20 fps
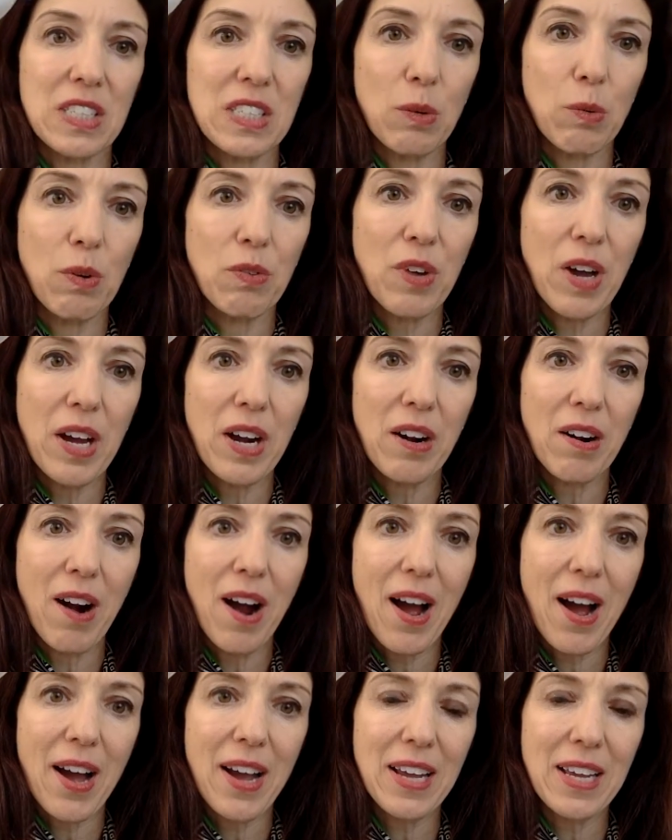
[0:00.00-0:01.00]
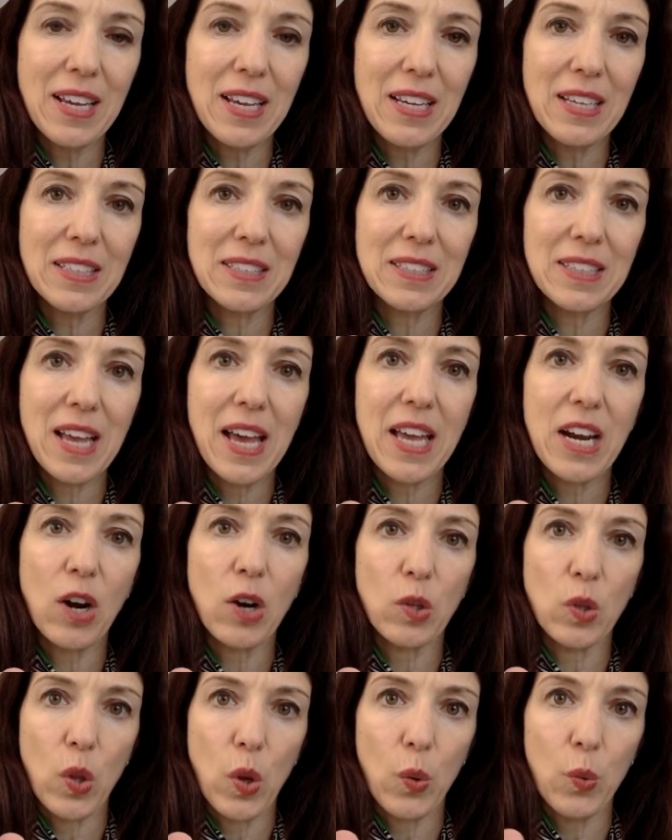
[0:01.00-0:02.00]
So we've got our high heat and
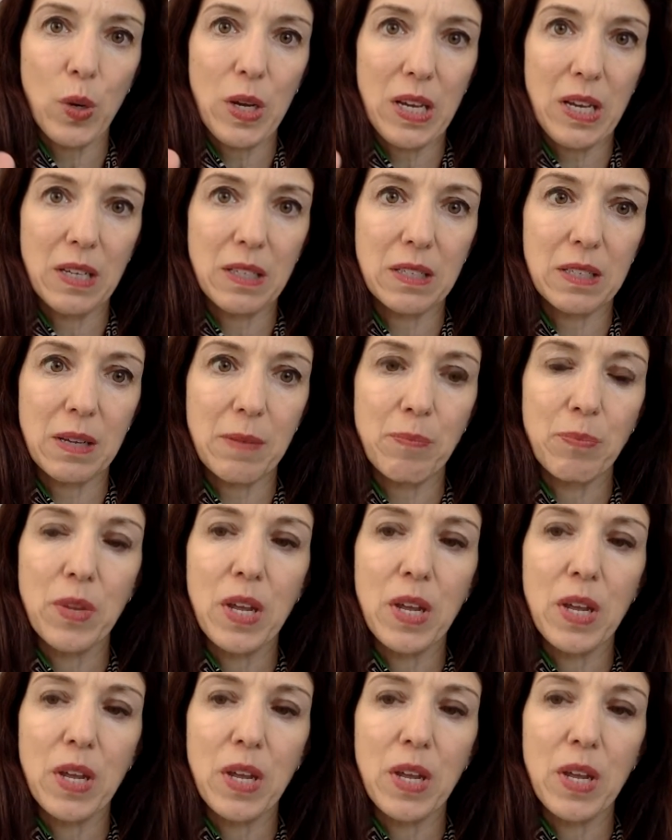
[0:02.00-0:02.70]
our low heat.